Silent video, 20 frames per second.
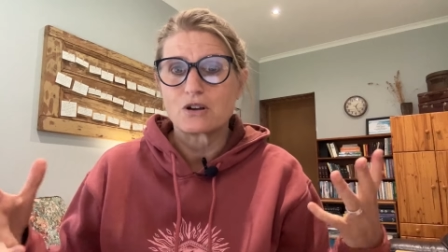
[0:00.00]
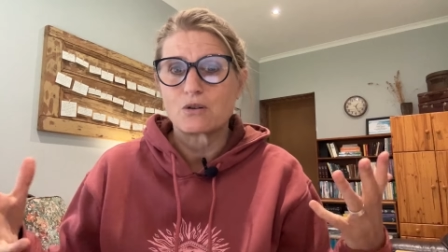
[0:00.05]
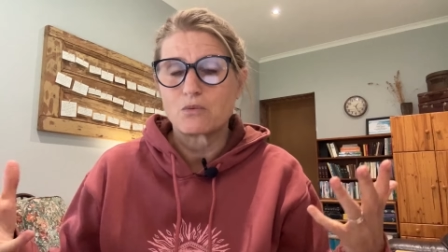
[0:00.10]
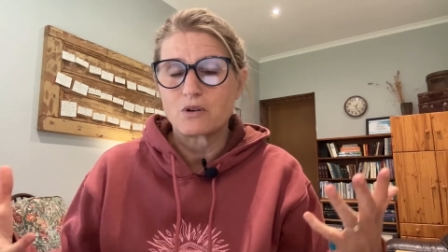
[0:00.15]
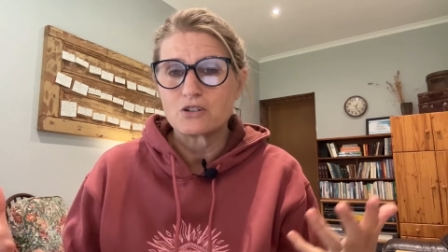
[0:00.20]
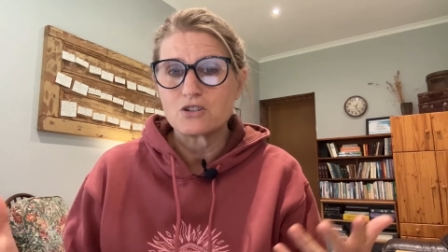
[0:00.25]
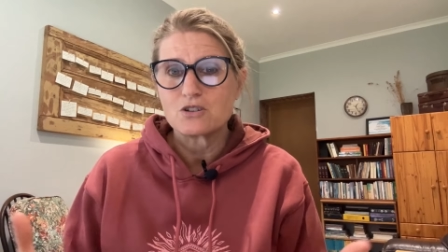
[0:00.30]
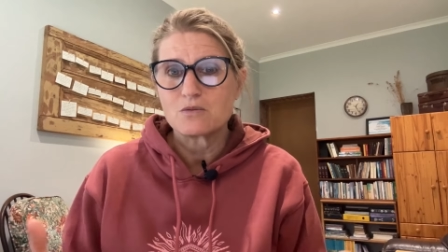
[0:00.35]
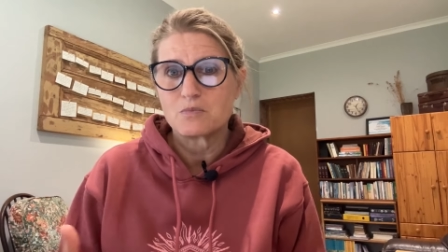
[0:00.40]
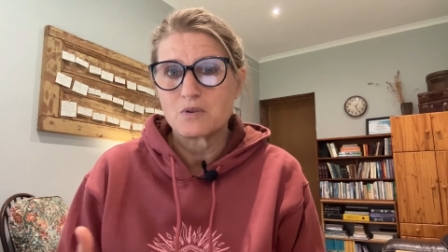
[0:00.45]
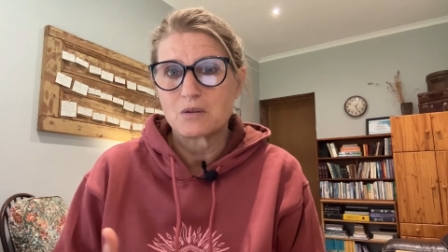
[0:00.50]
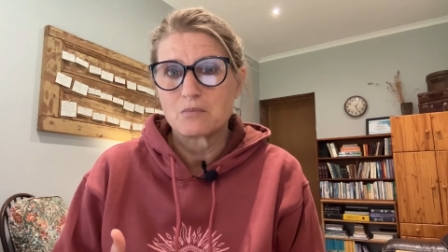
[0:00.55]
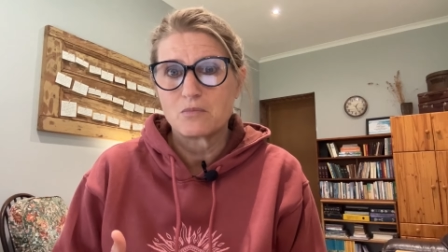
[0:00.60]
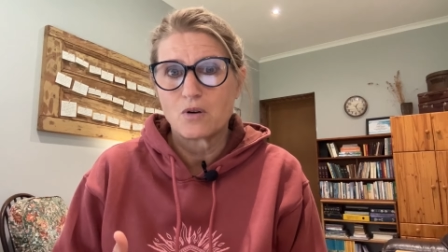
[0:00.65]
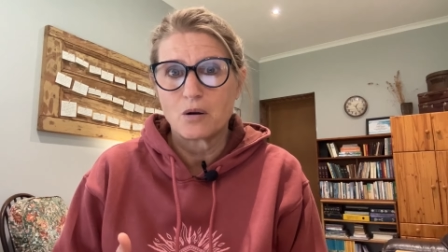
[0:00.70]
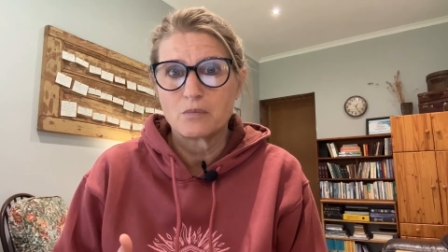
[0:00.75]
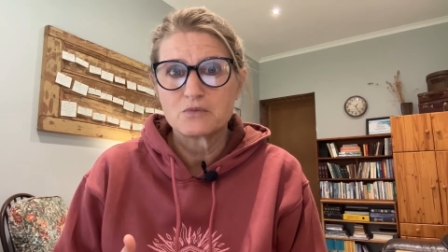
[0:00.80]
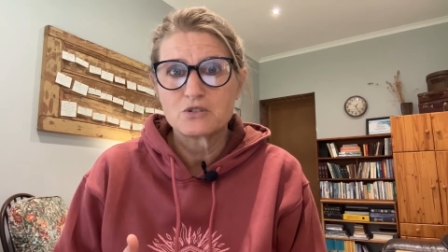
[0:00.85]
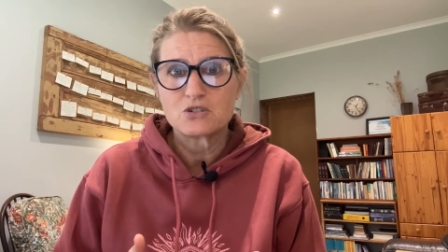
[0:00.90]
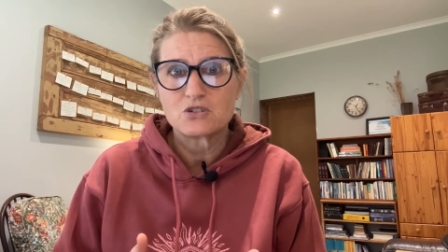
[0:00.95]
I wanted to bring
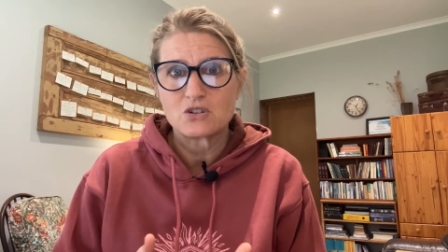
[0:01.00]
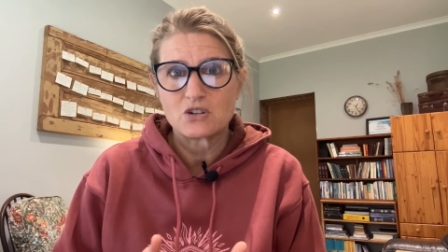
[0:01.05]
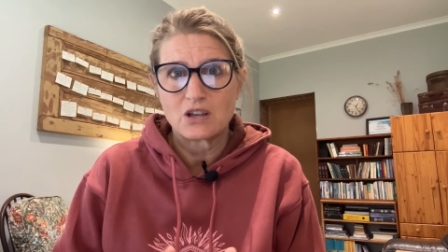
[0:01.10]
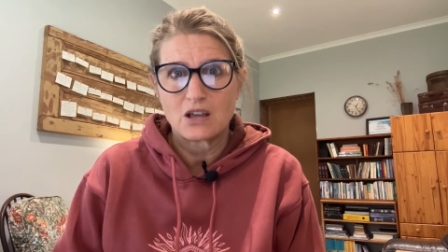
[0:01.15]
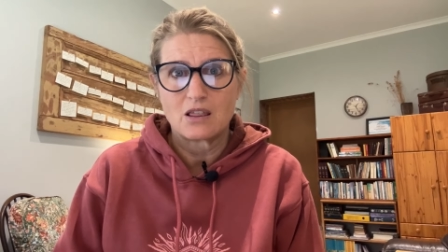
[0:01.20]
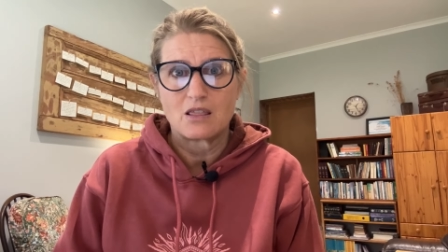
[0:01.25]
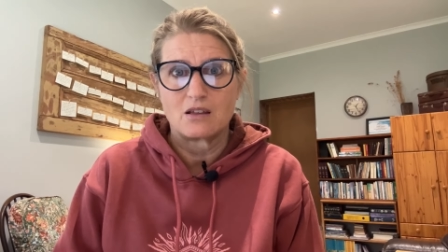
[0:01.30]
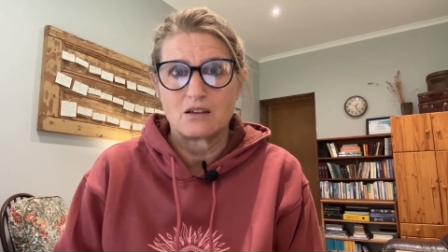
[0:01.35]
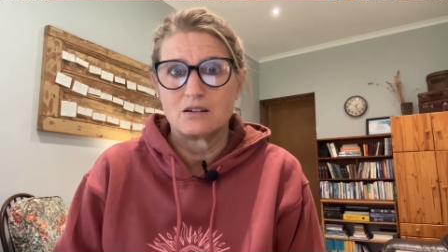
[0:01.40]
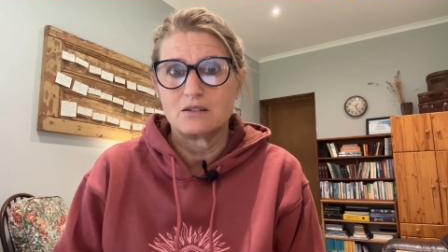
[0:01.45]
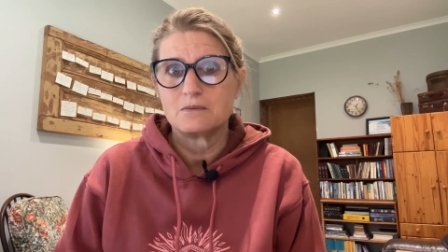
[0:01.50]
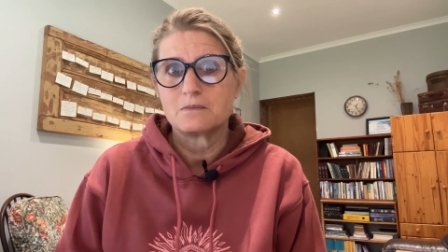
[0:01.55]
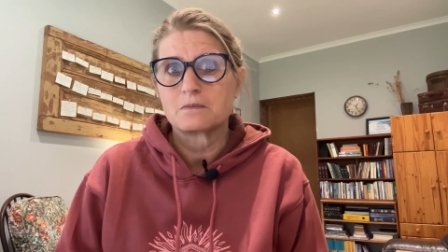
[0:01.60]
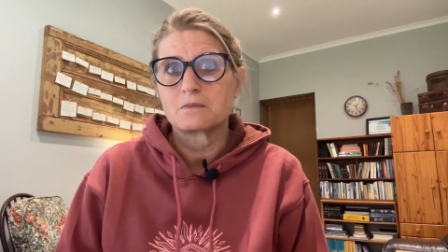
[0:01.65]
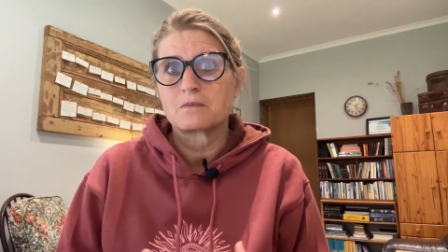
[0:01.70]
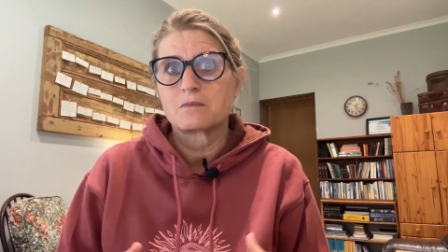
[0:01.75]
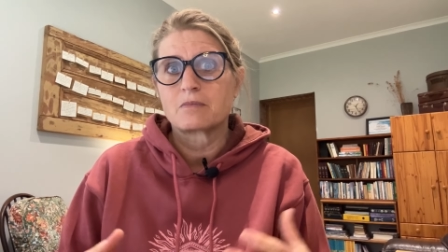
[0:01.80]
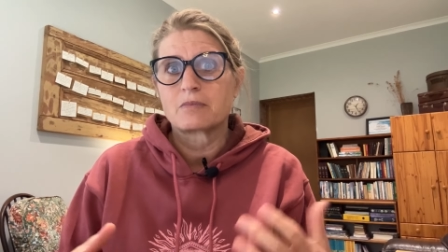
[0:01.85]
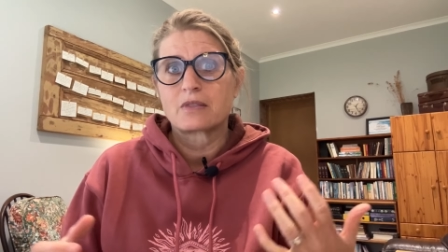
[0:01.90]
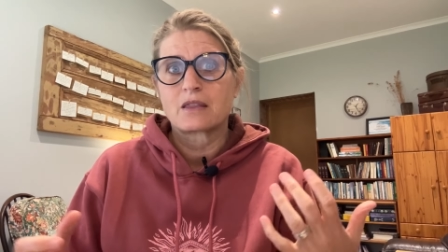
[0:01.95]
moms together
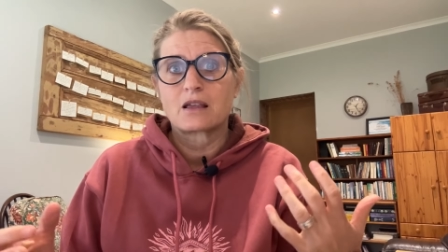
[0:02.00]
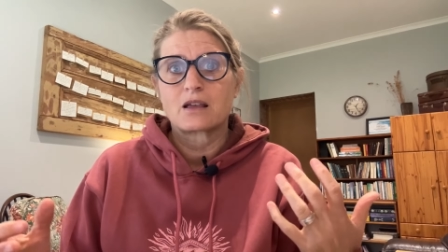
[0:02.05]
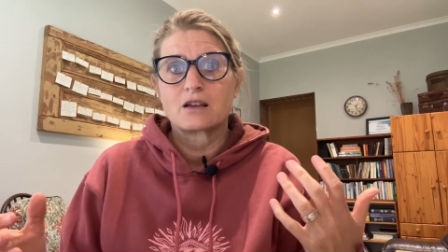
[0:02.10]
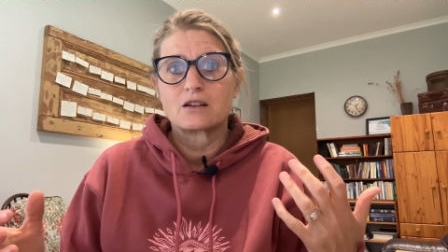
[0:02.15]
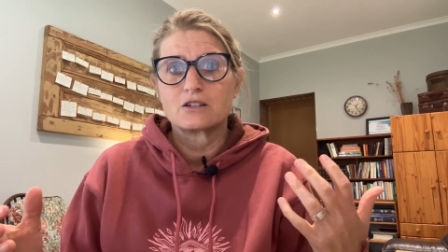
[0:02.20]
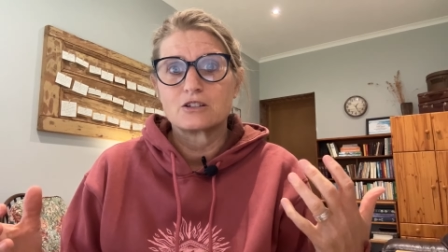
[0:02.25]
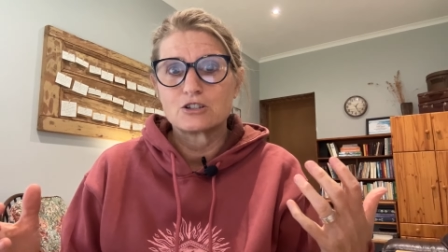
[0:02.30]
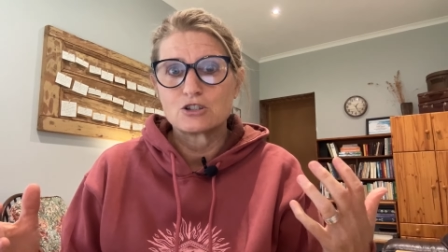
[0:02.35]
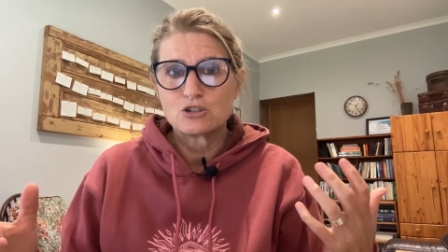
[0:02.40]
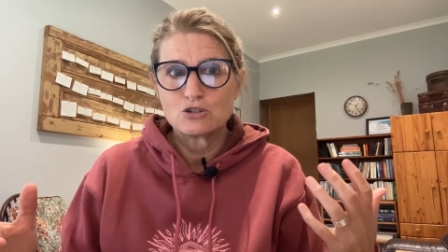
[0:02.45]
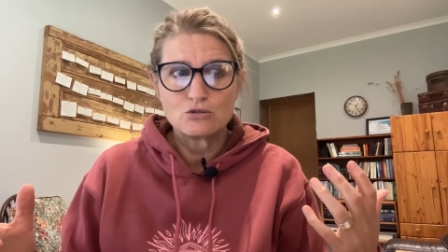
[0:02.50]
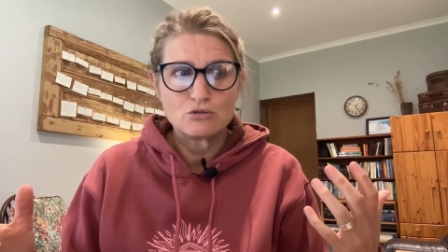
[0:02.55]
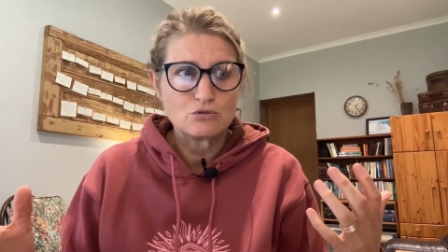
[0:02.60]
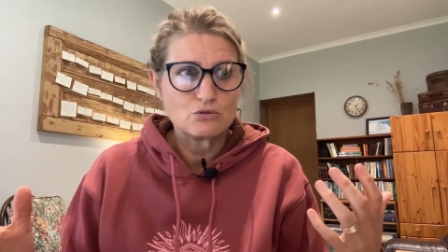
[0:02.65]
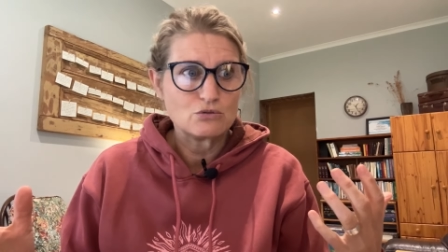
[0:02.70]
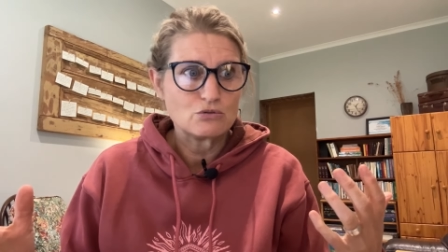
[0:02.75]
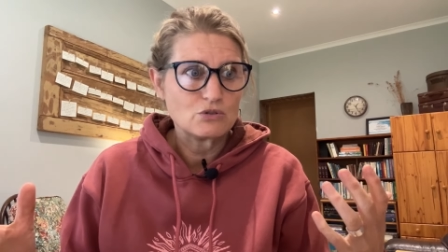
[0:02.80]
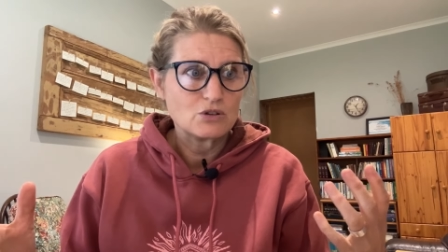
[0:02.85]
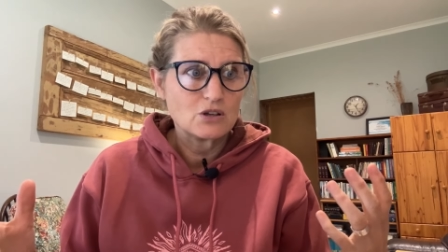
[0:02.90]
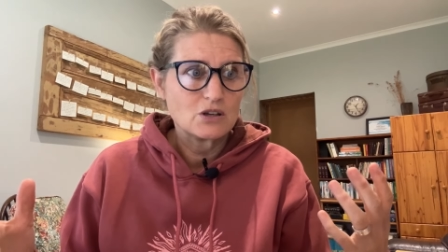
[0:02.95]

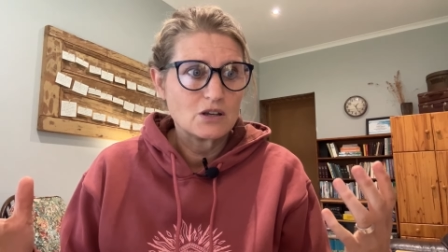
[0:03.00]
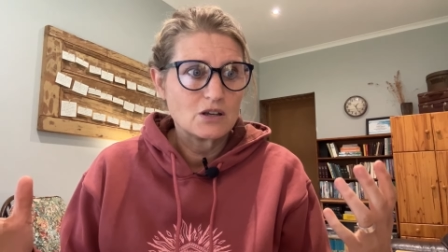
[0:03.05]
to